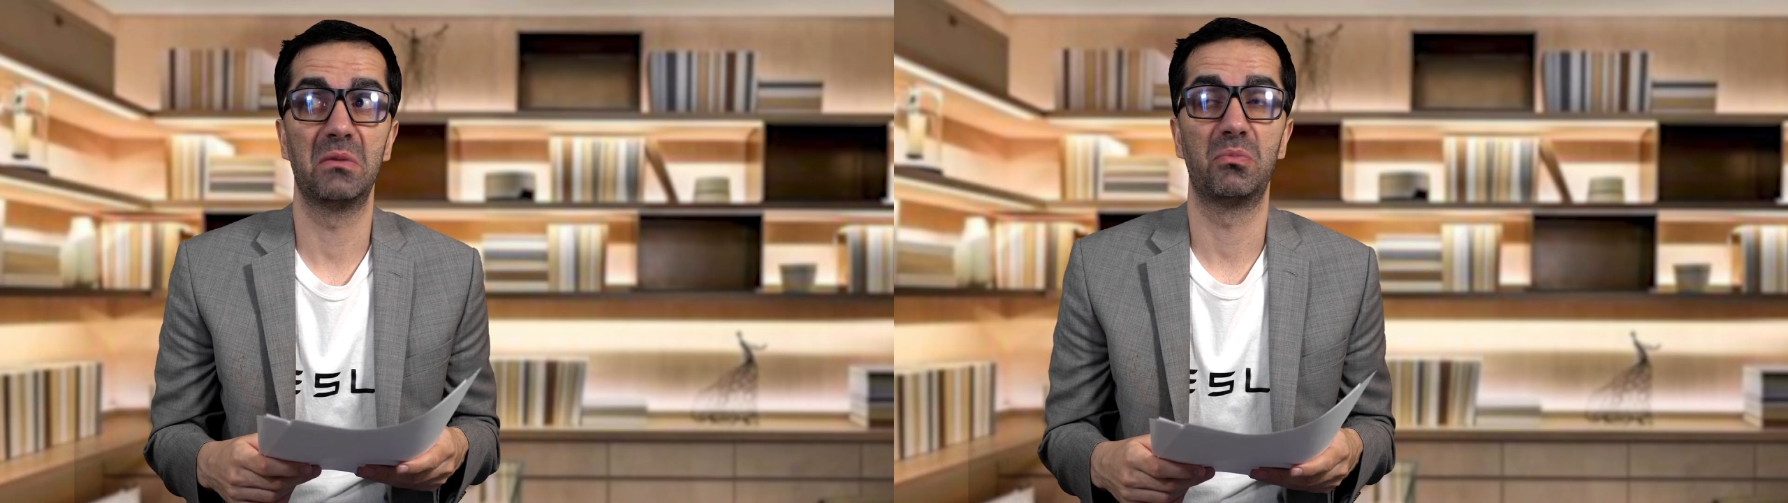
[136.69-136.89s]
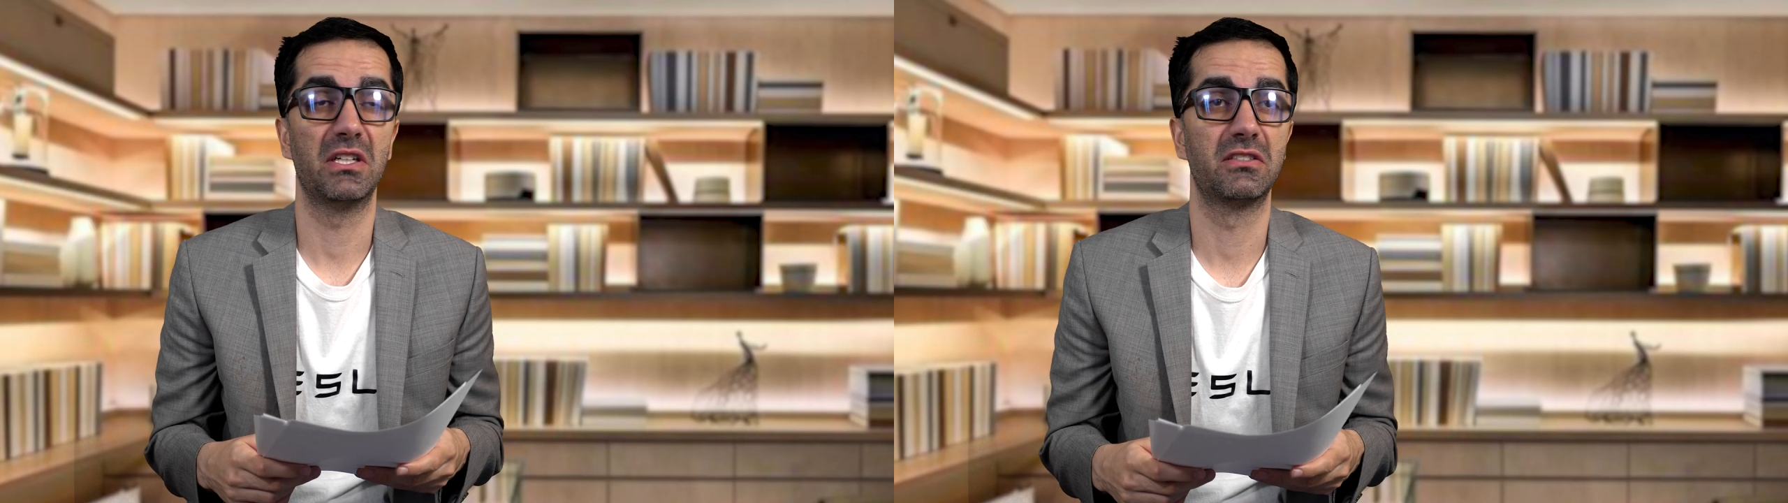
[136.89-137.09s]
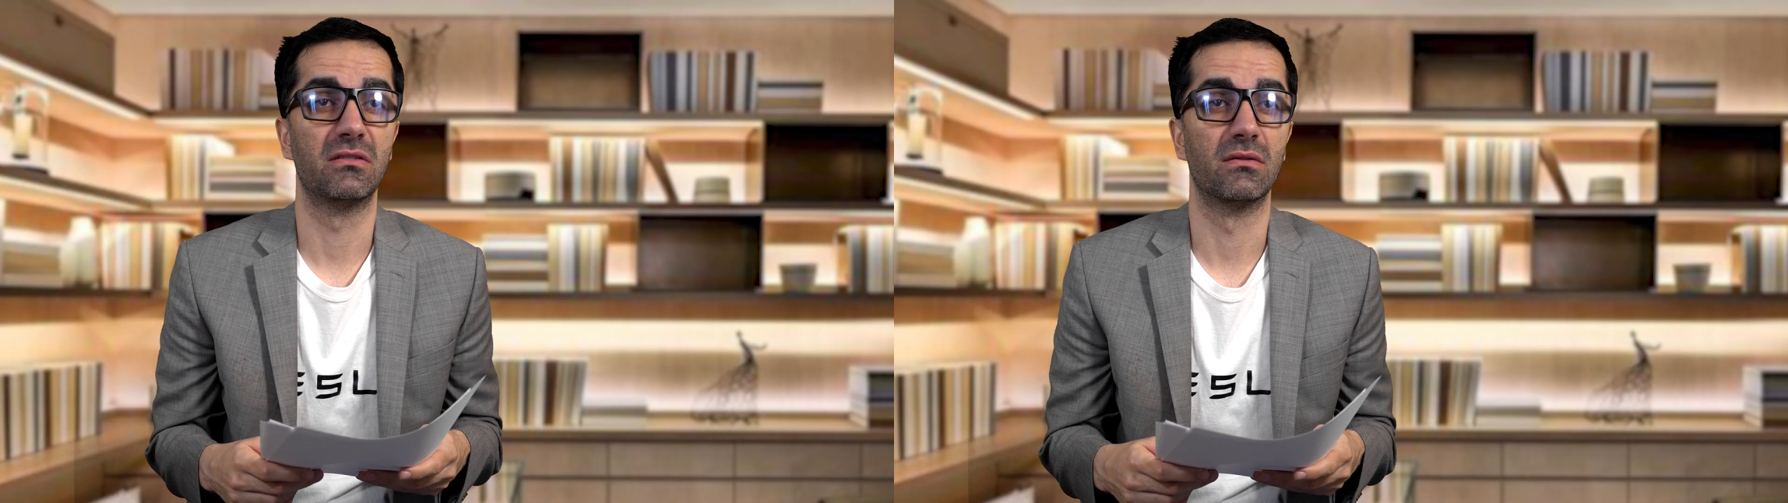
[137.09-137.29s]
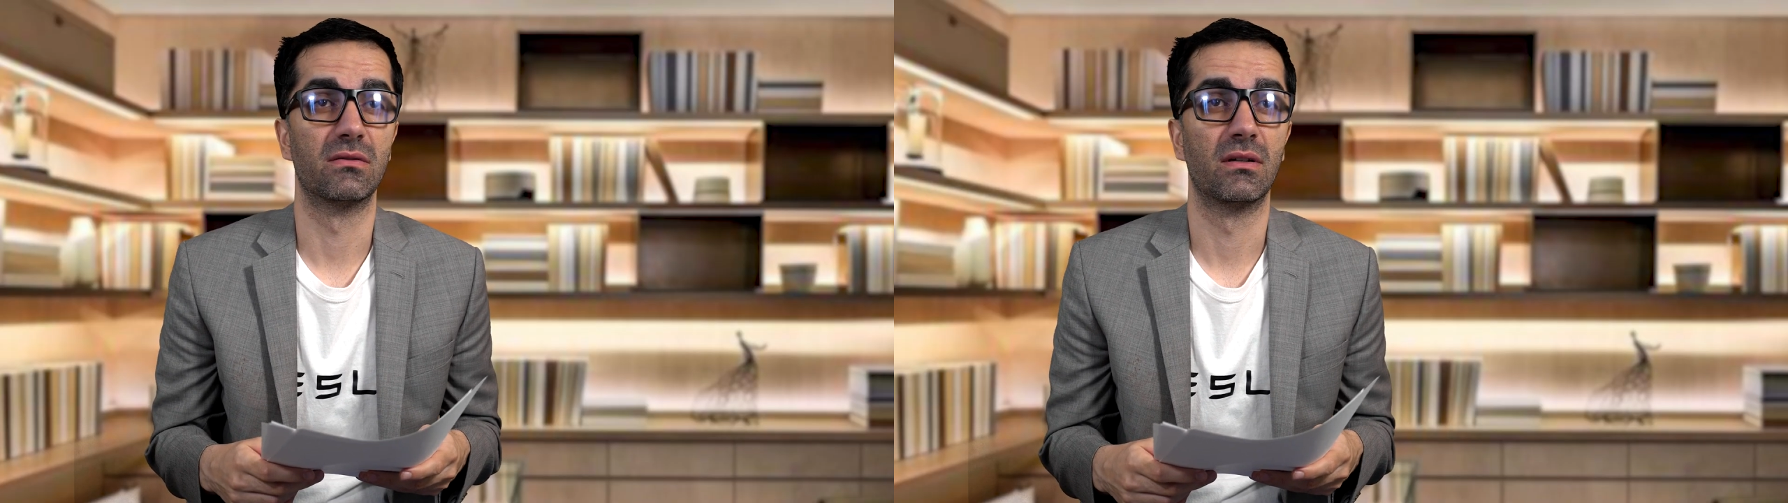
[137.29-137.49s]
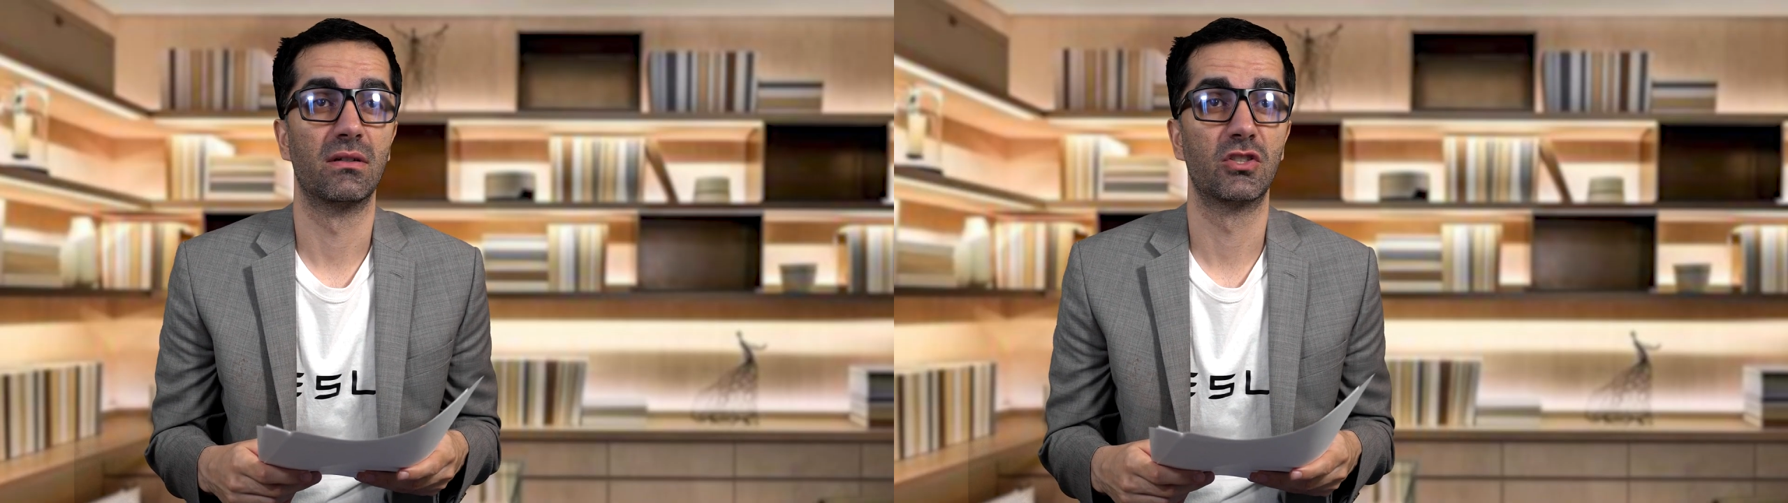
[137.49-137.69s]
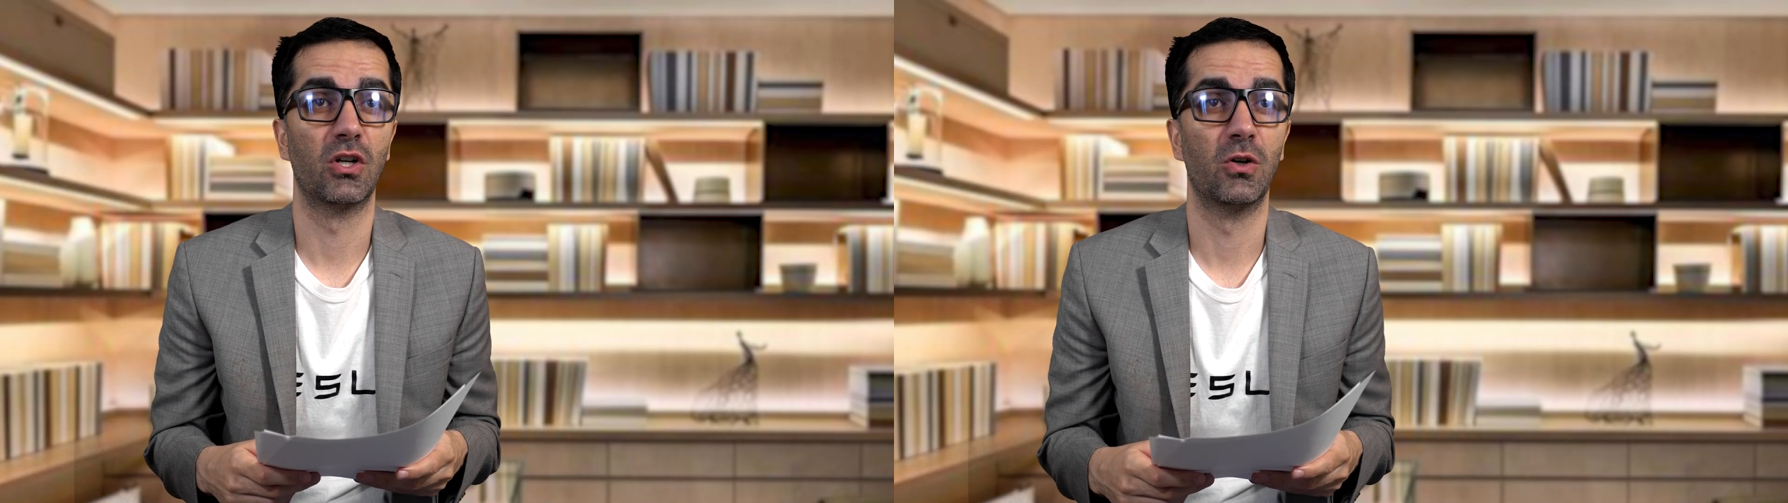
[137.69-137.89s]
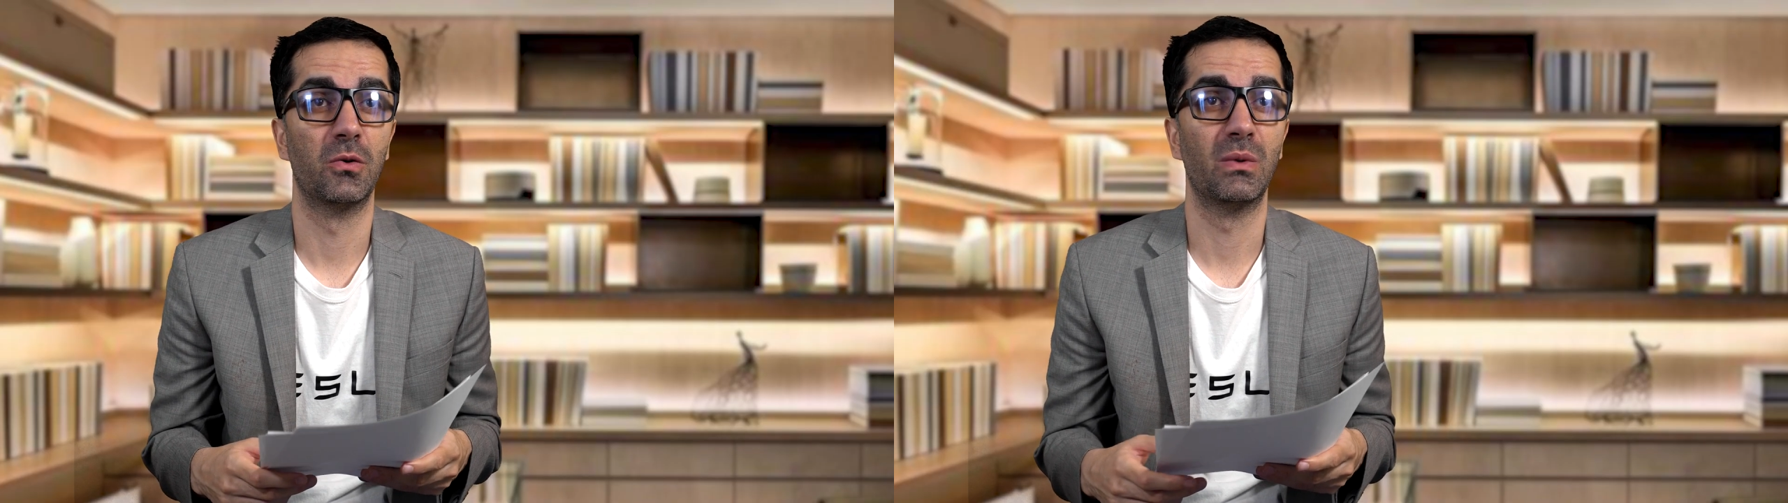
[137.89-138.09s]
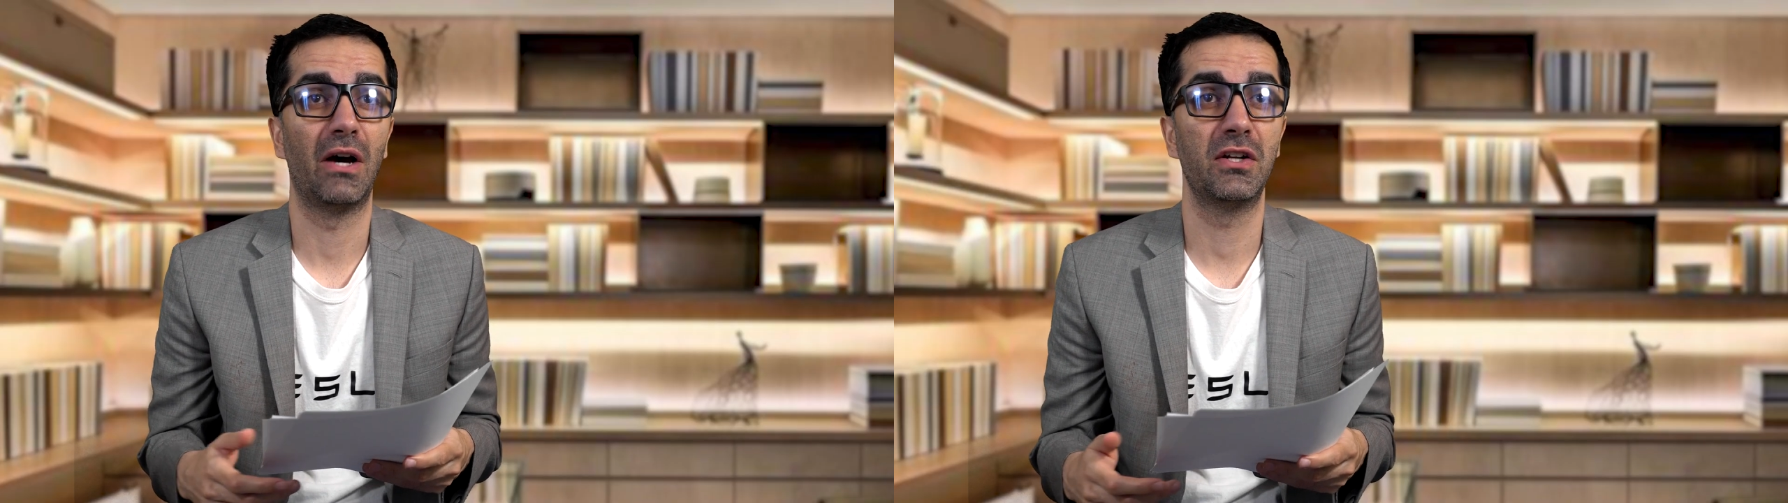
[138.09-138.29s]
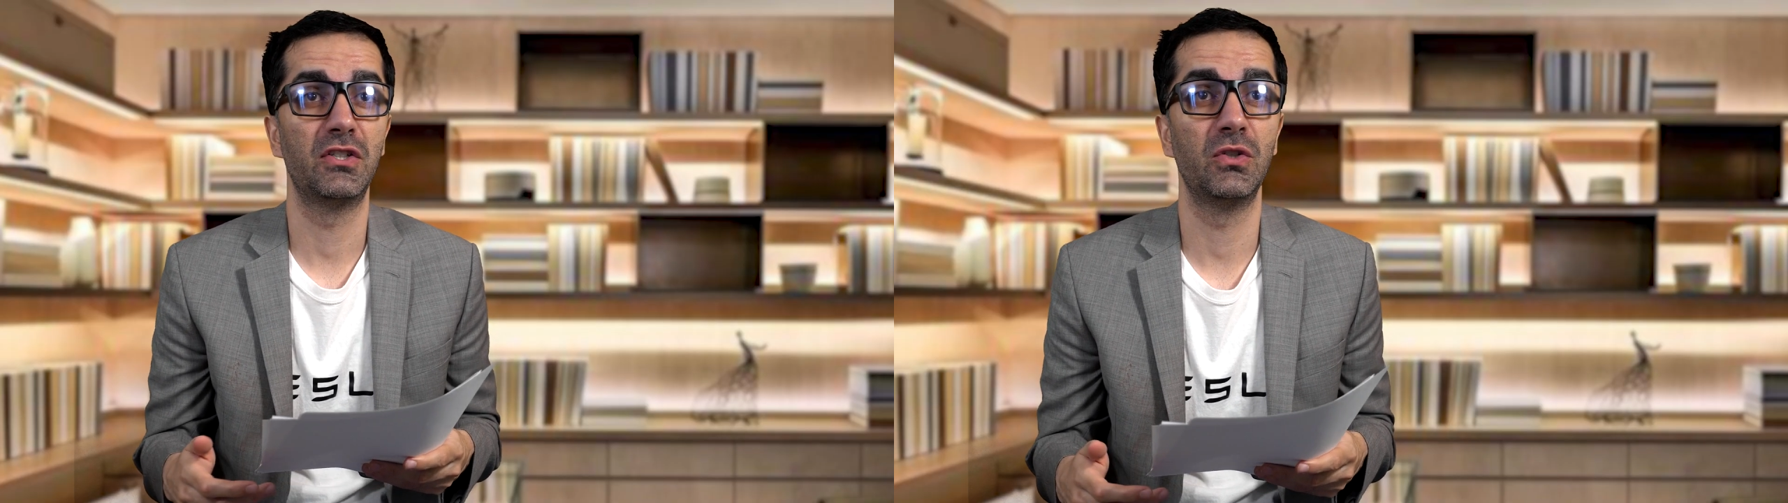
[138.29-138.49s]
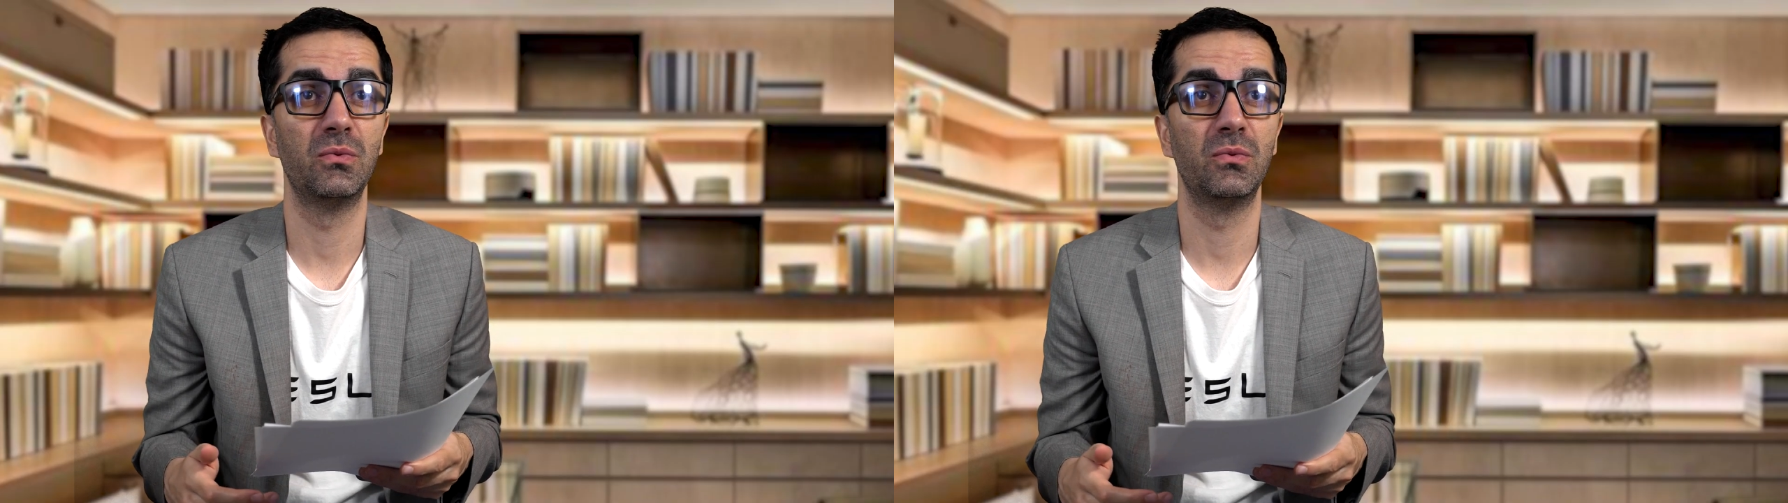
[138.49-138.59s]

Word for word: impressive. So how did you?